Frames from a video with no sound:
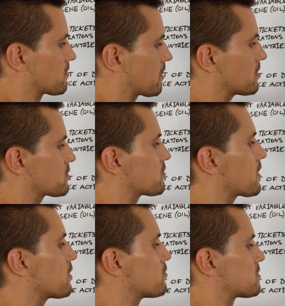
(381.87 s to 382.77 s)
the issue
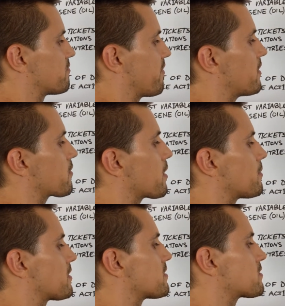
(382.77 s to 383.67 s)
here was a
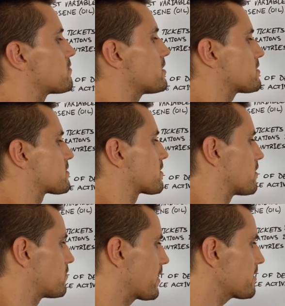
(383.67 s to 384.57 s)
variable interest
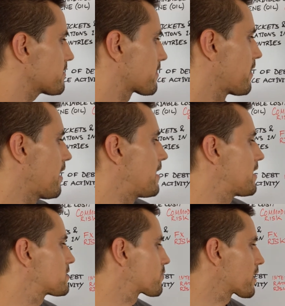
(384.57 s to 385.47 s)
rate, and
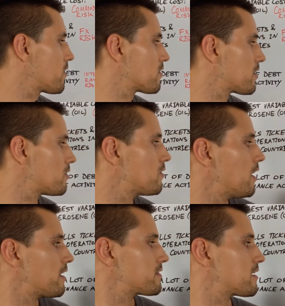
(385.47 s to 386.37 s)
as we all know,
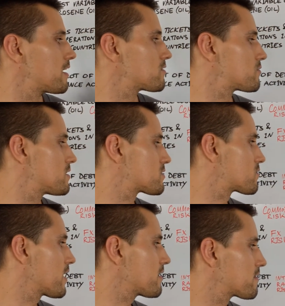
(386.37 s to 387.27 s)
the interest
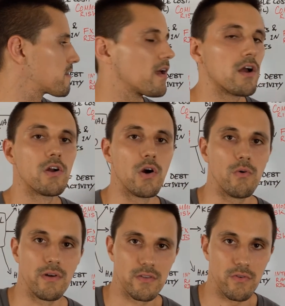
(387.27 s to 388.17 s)
rates
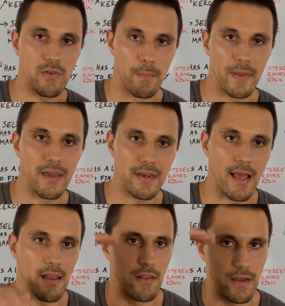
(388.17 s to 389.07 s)
go into your
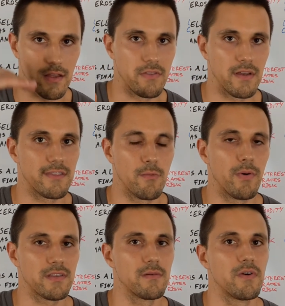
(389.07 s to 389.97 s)
P&L at the
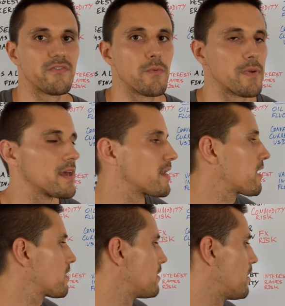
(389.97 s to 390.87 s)
bottom of the P&L.